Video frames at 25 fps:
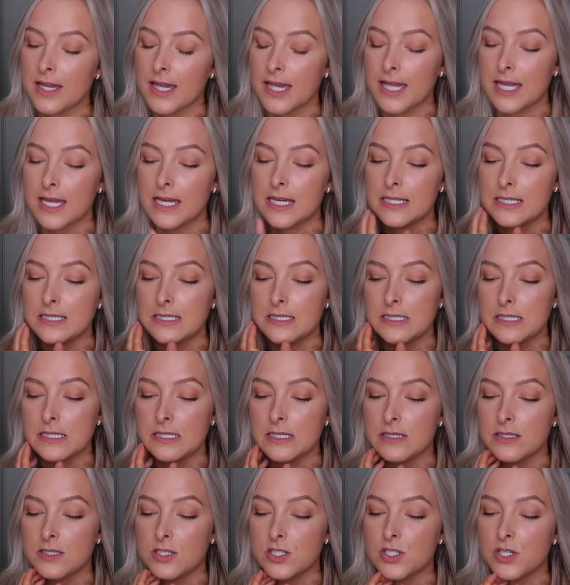and
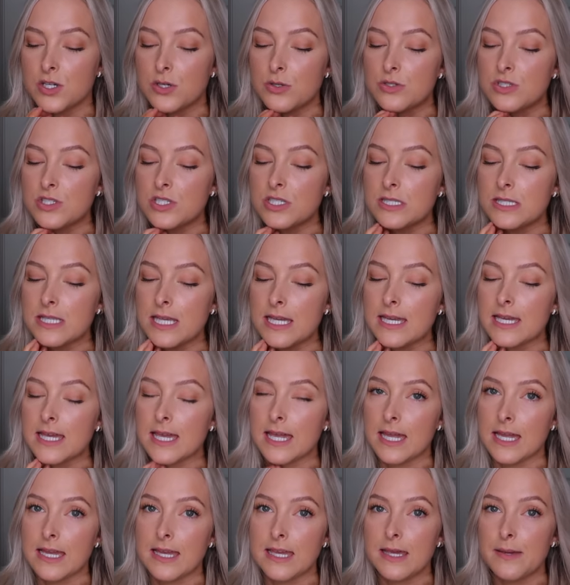shows just like
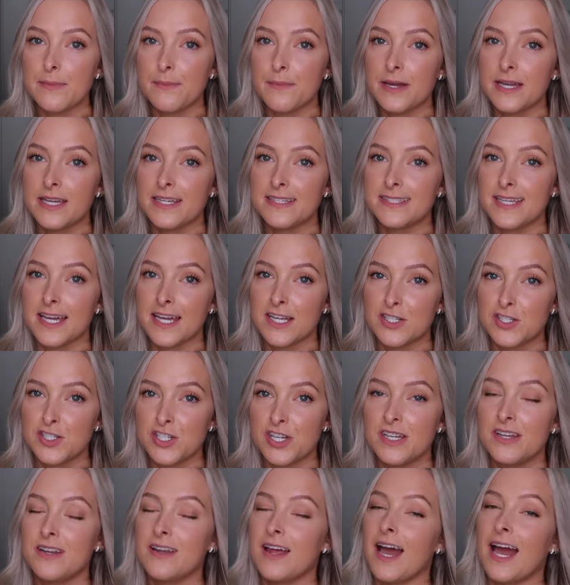can't keep my
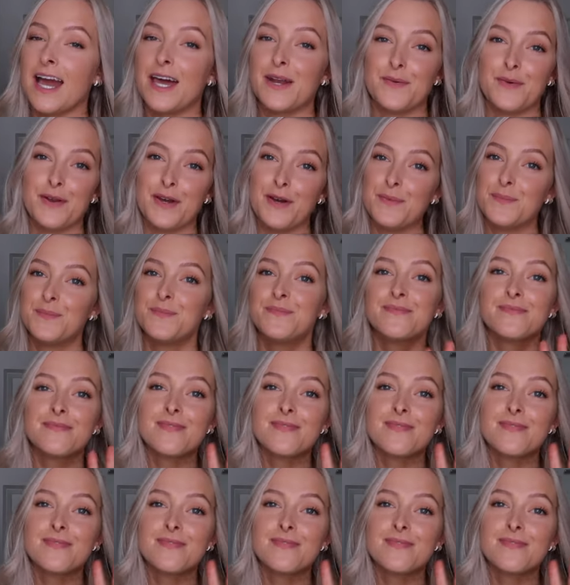attention. I don't know.